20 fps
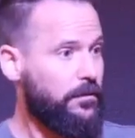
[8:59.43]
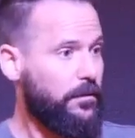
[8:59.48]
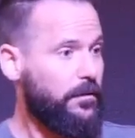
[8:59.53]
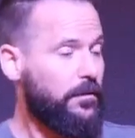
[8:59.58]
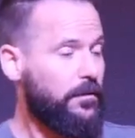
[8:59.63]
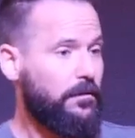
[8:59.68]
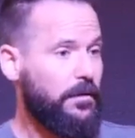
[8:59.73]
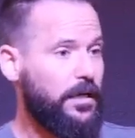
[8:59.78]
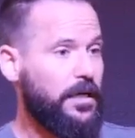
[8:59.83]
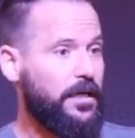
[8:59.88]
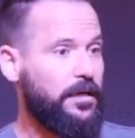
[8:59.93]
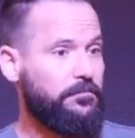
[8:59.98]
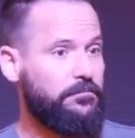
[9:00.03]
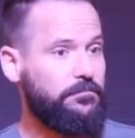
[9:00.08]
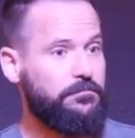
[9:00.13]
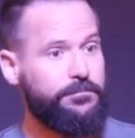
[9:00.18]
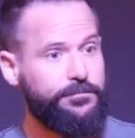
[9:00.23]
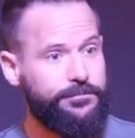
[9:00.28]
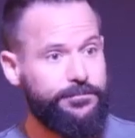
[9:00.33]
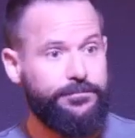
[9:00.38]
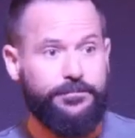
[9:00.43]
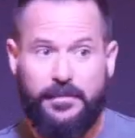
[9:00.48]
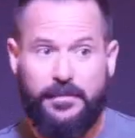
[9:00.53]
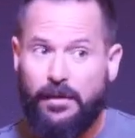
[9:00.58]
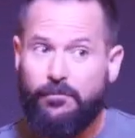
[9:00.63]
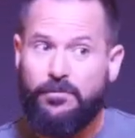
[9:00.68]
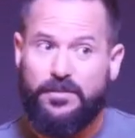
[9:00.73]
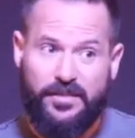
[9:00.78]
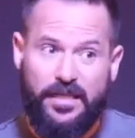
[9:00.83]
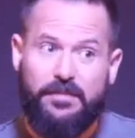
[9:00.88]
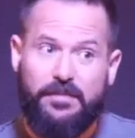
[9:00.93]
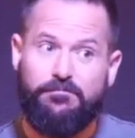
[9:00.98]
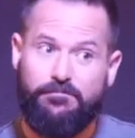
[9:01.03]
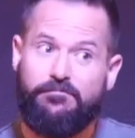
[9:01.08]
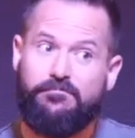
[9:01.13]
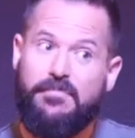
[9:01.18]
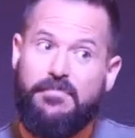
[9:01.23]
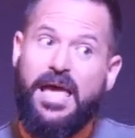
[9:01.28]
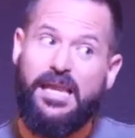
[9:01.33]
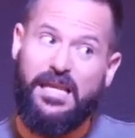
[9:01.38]
Um, I would say
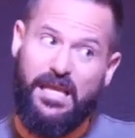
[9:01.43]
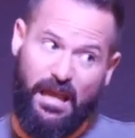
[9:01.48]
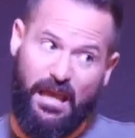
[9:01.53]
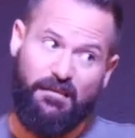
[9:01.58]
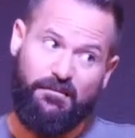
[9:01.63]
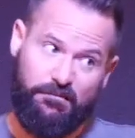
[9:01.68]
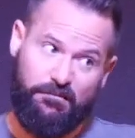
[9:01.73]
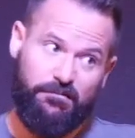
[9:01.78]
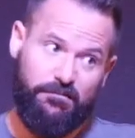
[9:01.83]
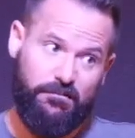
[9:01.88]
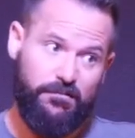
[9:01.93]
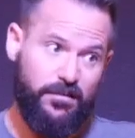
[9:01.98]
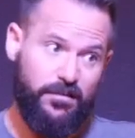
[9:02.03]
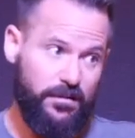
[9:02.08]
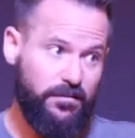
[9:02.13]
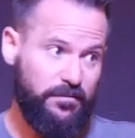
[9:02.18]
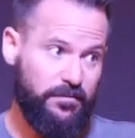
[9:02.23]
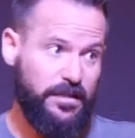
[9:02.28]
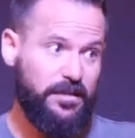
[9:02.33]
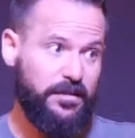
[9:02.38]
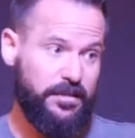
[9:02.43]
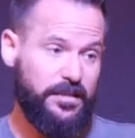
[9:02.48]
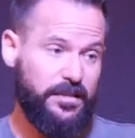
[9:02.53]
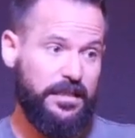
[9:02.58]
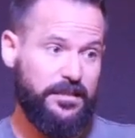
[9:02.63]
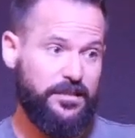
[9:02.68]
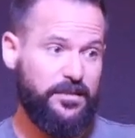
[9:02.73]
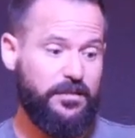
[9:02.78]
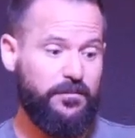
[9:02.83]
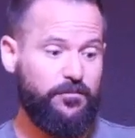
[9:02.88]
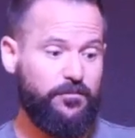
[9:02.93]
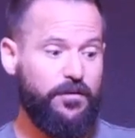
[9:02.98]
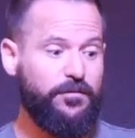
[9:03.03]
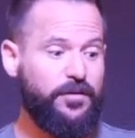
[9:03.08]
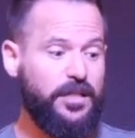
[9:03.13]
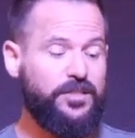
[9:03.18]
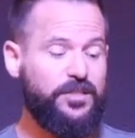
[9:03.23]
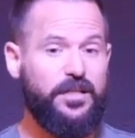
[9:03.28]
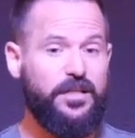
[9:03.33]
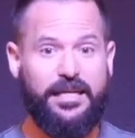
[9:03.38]
many. I mean, it's, it's
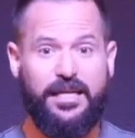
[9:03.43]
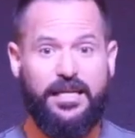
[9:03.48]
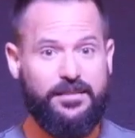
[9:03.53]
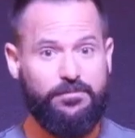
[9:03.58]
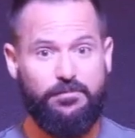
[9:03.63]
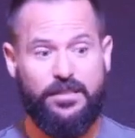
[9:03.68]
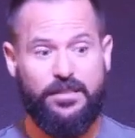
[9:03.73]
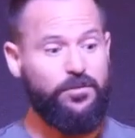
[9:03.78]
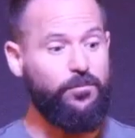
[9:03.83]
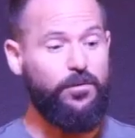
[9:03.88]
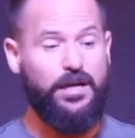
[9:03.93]
Revelation. Like I mentioned when I